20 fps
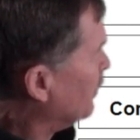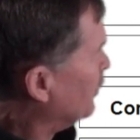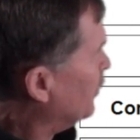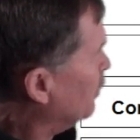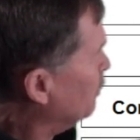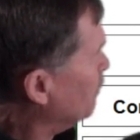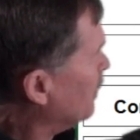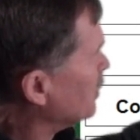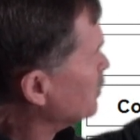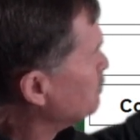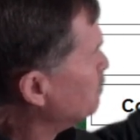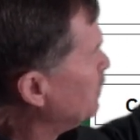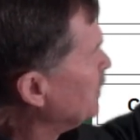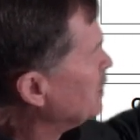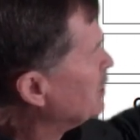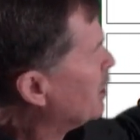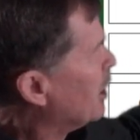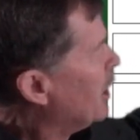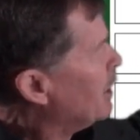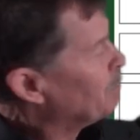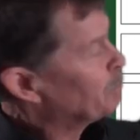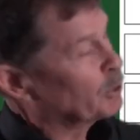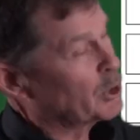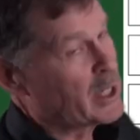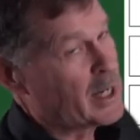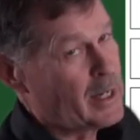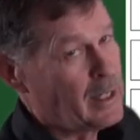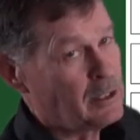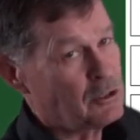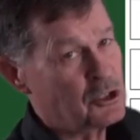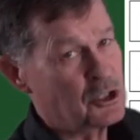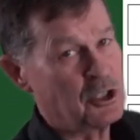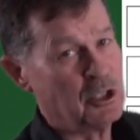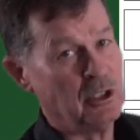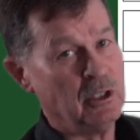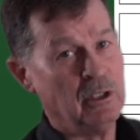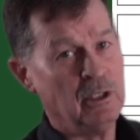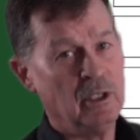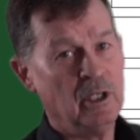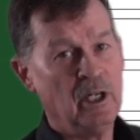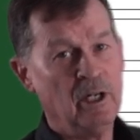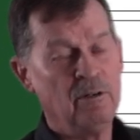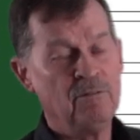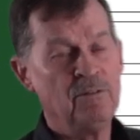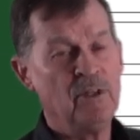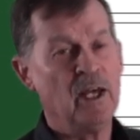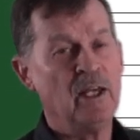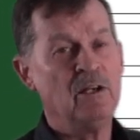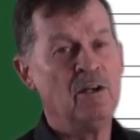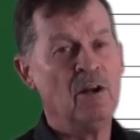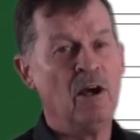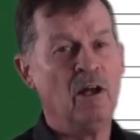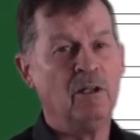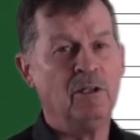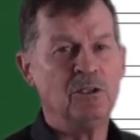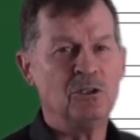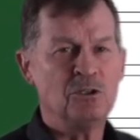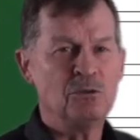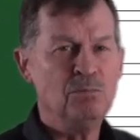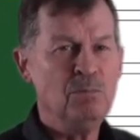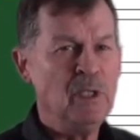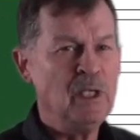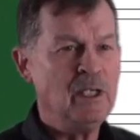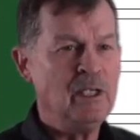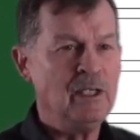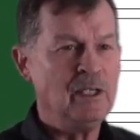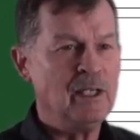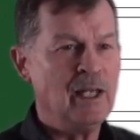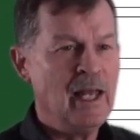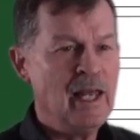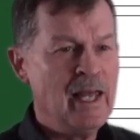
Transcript: there must be comprehension of that knowledge, meaning